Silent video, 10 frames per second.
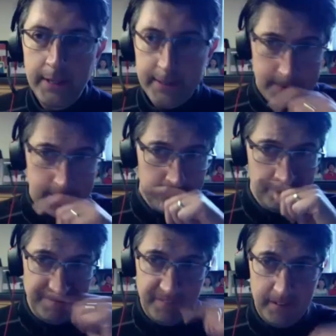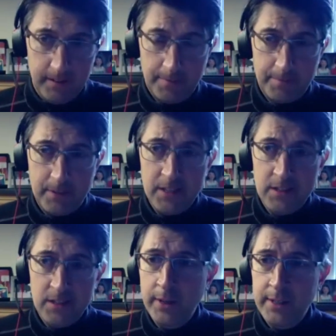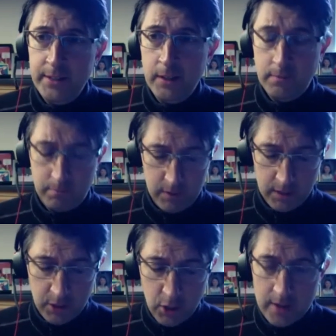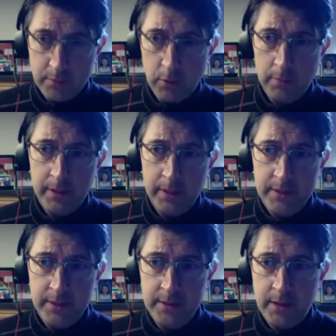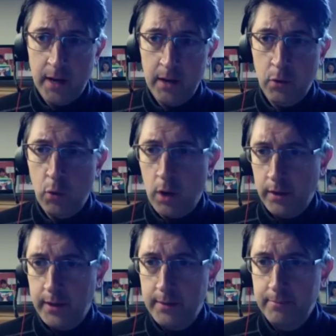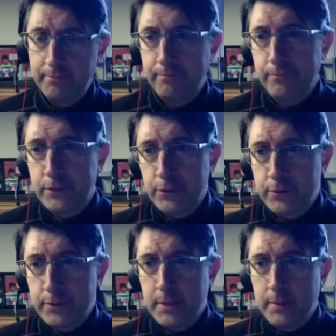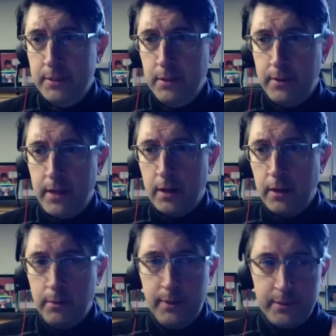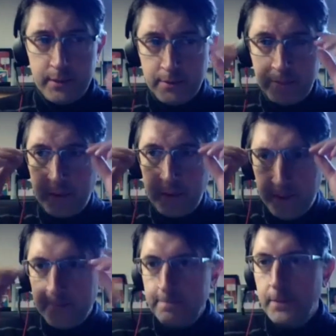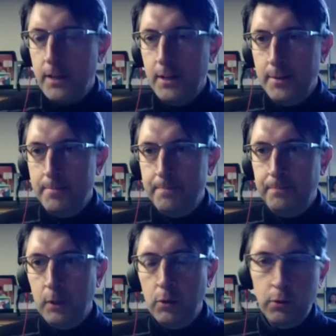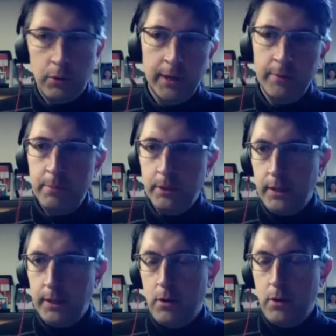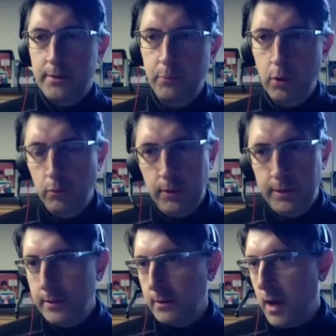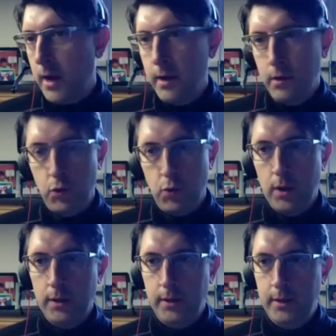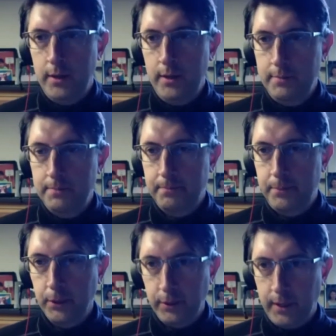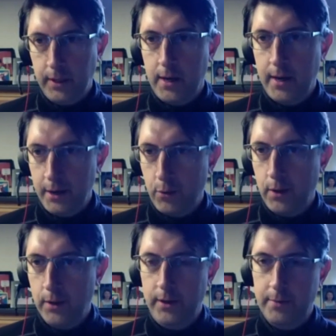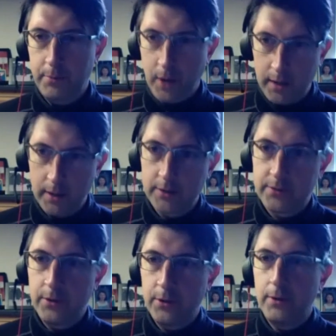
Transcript: I mean, it's in some ways it does cost more because it is higher quality. So sometimes, you know, that argument of the whole green building costs more. Well, it's a higher quality building, a higher quality product.